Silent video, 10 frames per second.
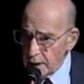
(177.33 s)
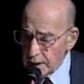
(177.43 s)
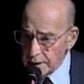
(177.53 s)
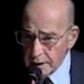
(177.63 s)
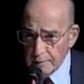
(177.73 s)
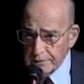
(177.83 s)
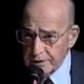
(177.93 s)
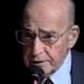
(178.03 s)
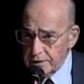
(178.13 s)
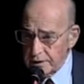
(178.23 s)
The
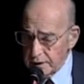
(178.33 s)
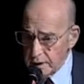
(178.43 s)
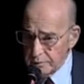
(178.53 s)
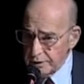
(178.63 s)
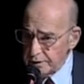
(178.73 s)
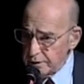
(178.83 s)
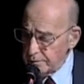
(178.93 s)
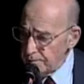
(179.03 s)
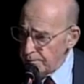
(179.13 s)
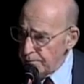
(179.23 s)
emphasis at Camp Ritchie
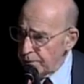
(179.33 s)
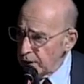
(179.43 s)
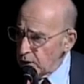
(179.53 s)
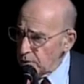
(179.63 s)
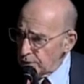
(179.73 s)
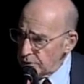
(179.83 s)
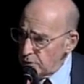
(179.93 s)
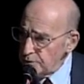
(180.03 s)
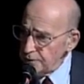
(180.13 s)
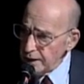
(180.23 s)
was
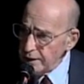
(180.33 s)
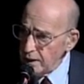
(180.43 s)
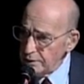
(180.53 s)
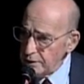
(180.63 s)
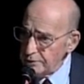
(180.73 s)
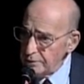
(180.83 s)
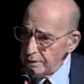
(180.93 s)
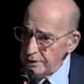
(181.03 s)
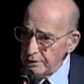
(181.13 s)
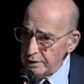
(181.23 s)
to find out
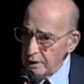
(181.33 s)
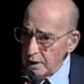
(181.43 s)
information